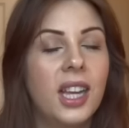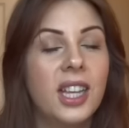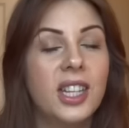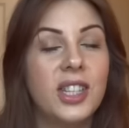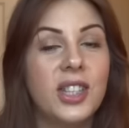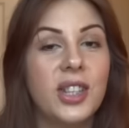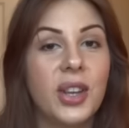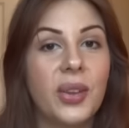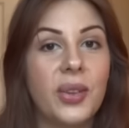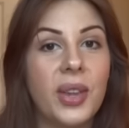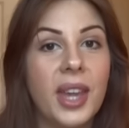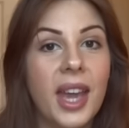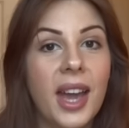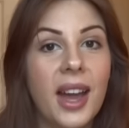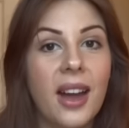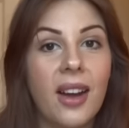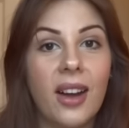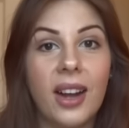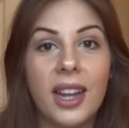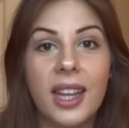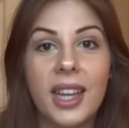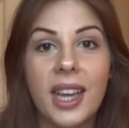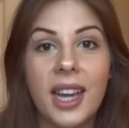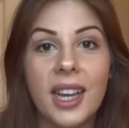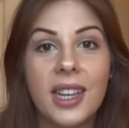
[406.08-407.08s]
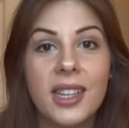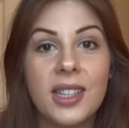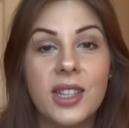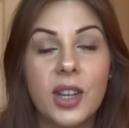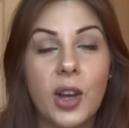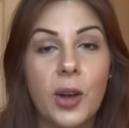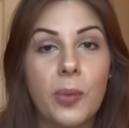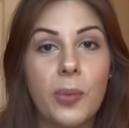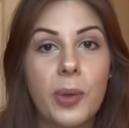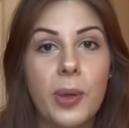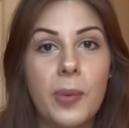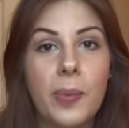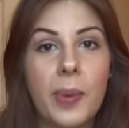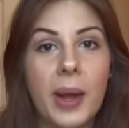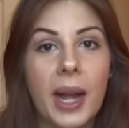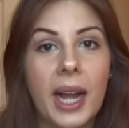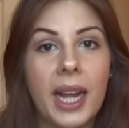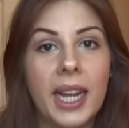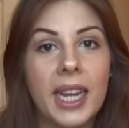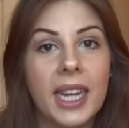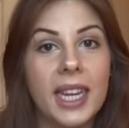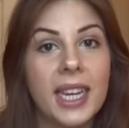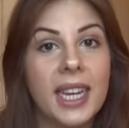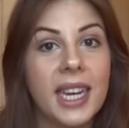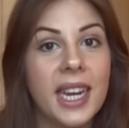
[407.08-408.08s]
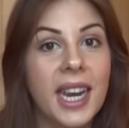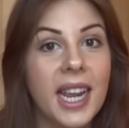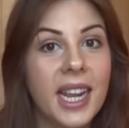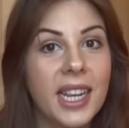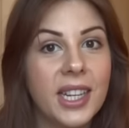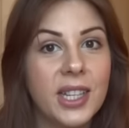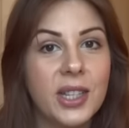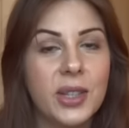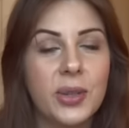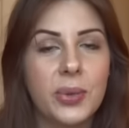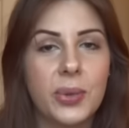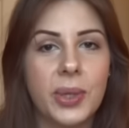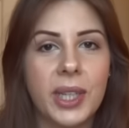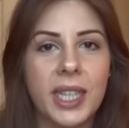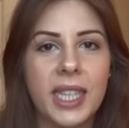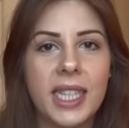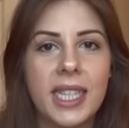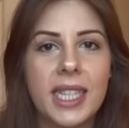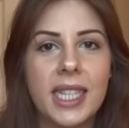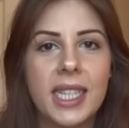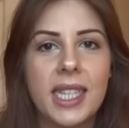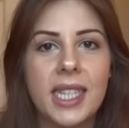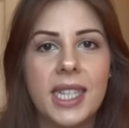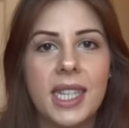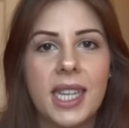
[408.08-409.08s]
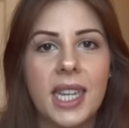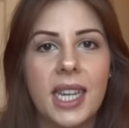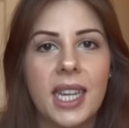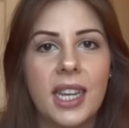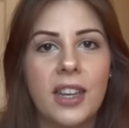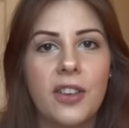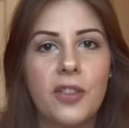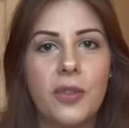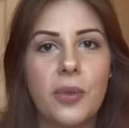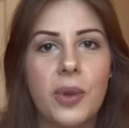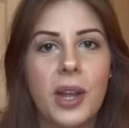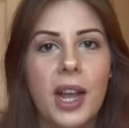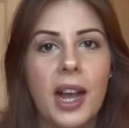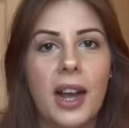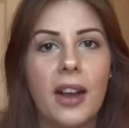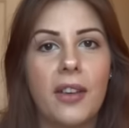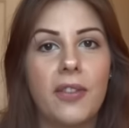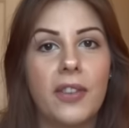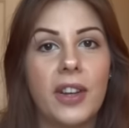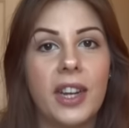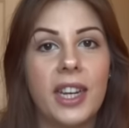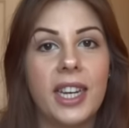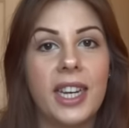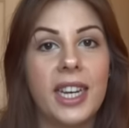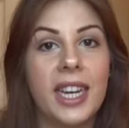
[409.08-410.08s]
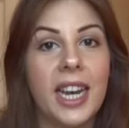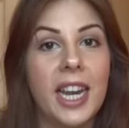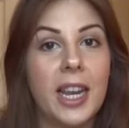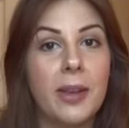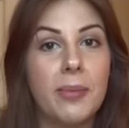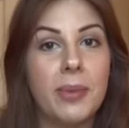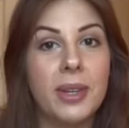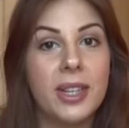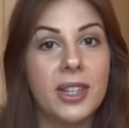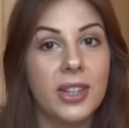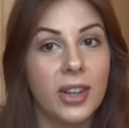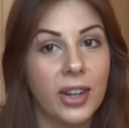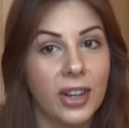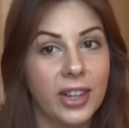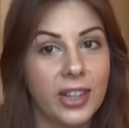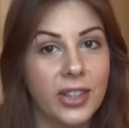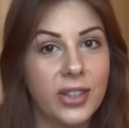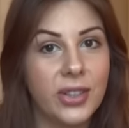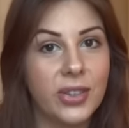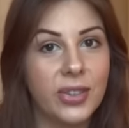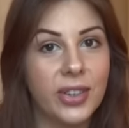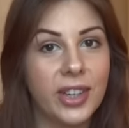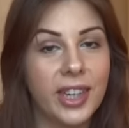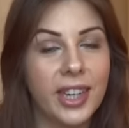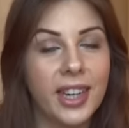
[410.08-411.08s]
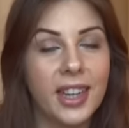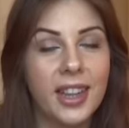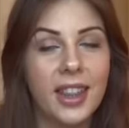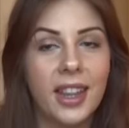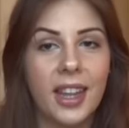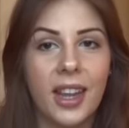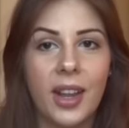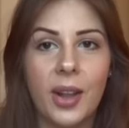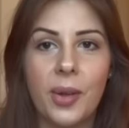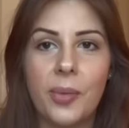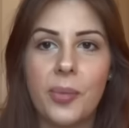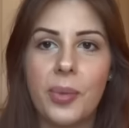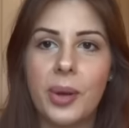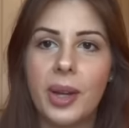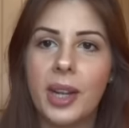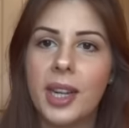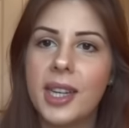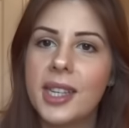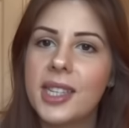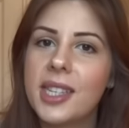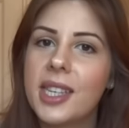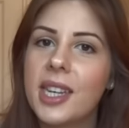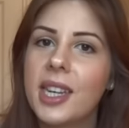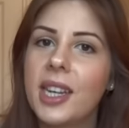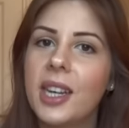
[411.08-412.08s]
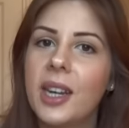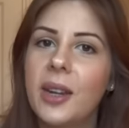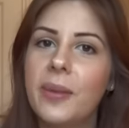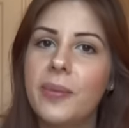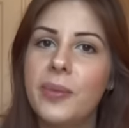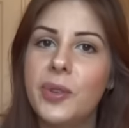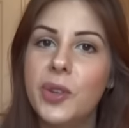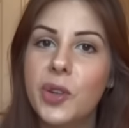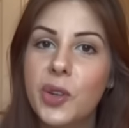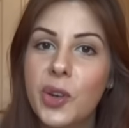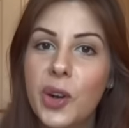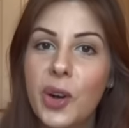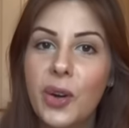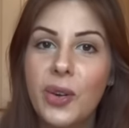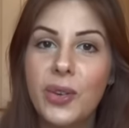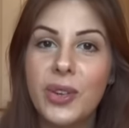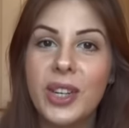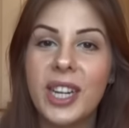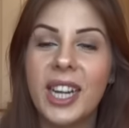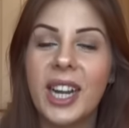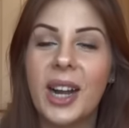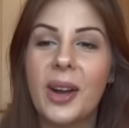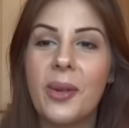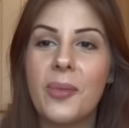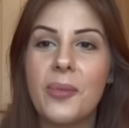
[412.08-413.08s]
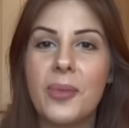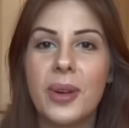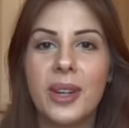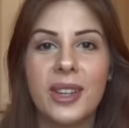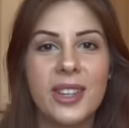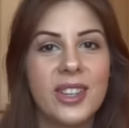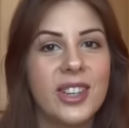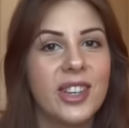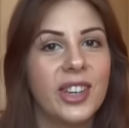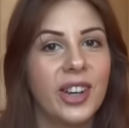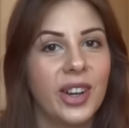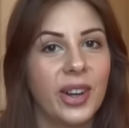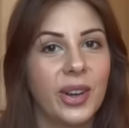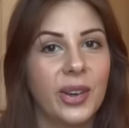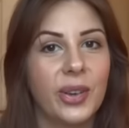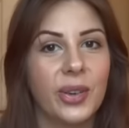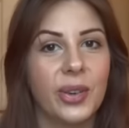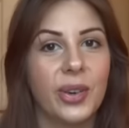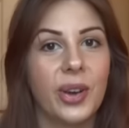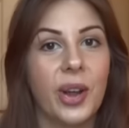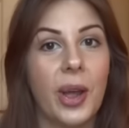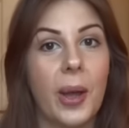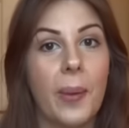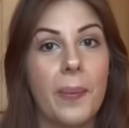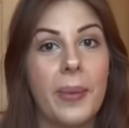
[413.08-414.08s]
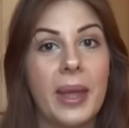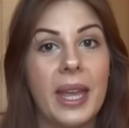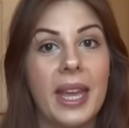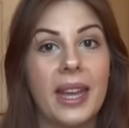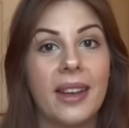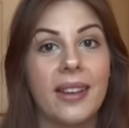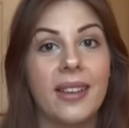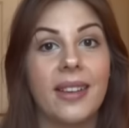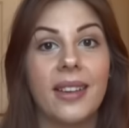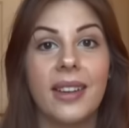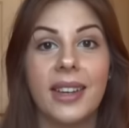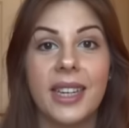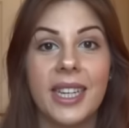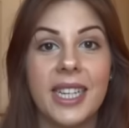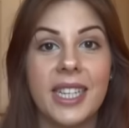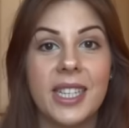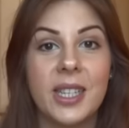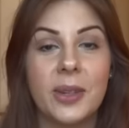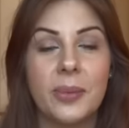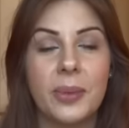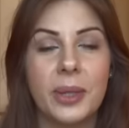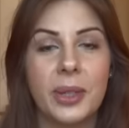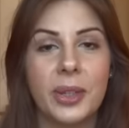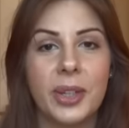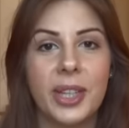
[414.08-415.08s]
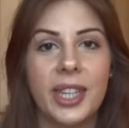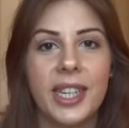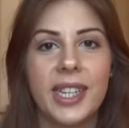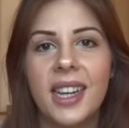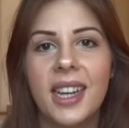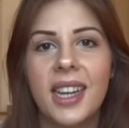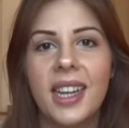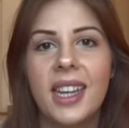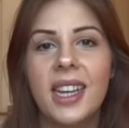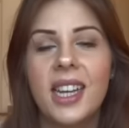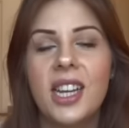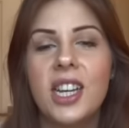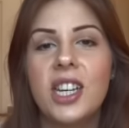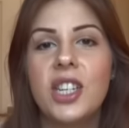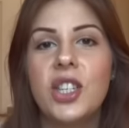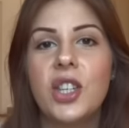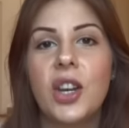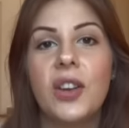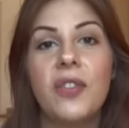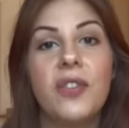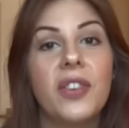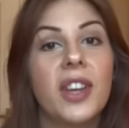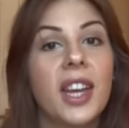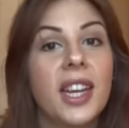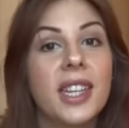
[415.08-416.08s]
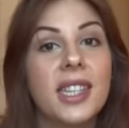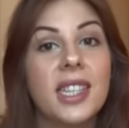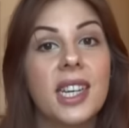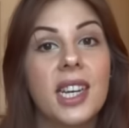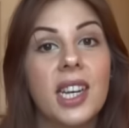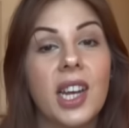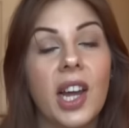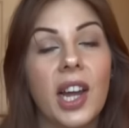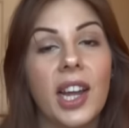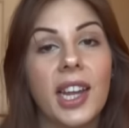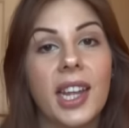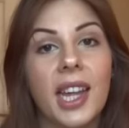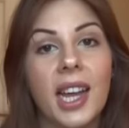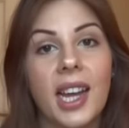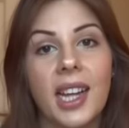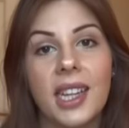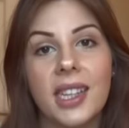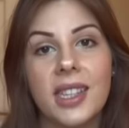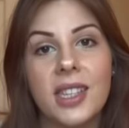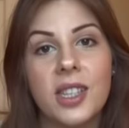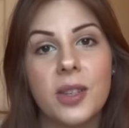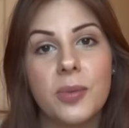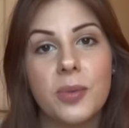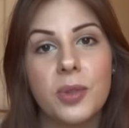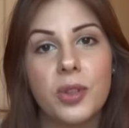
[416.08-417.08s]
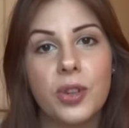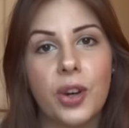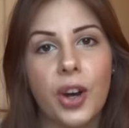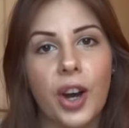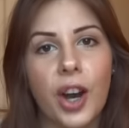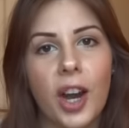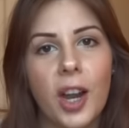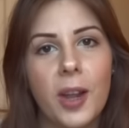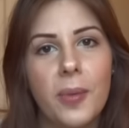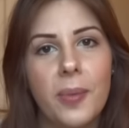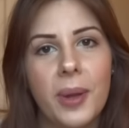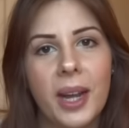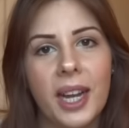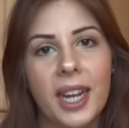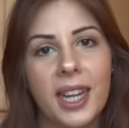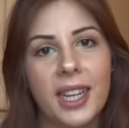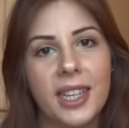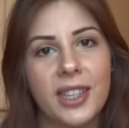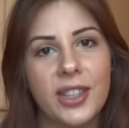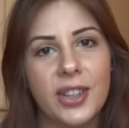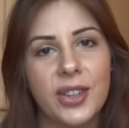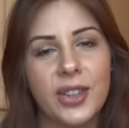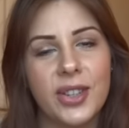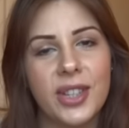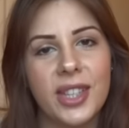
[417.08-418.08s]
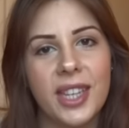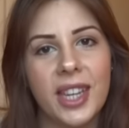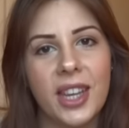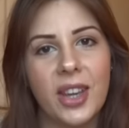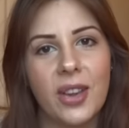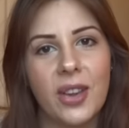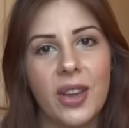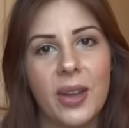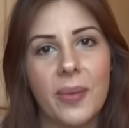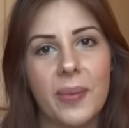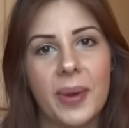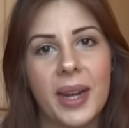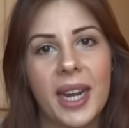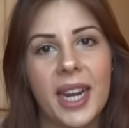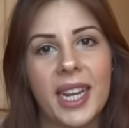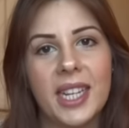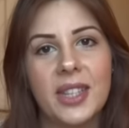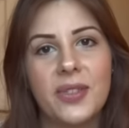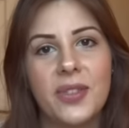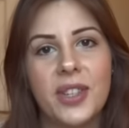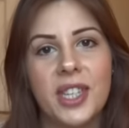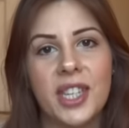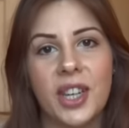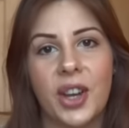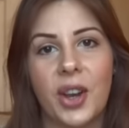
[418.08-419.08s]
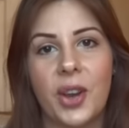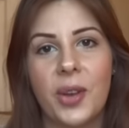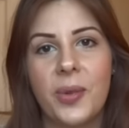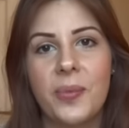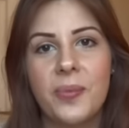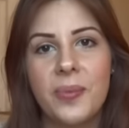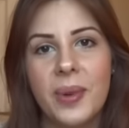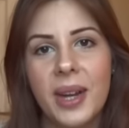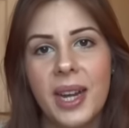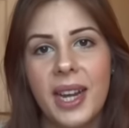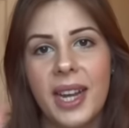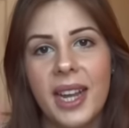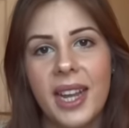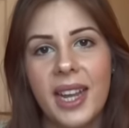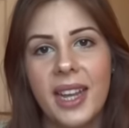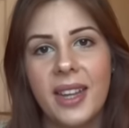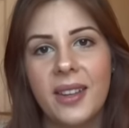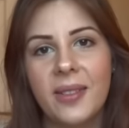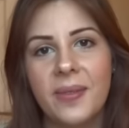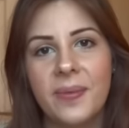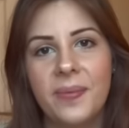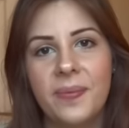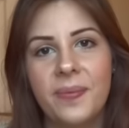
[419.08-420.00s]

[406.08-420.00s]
So yeah, I guess I'll be back next week to see if we have any labour signs or anything, but I'm not holding out much luck on her being early, to be honest. Don't forget to like and subscribe, and I'll see you in my next video. Bye!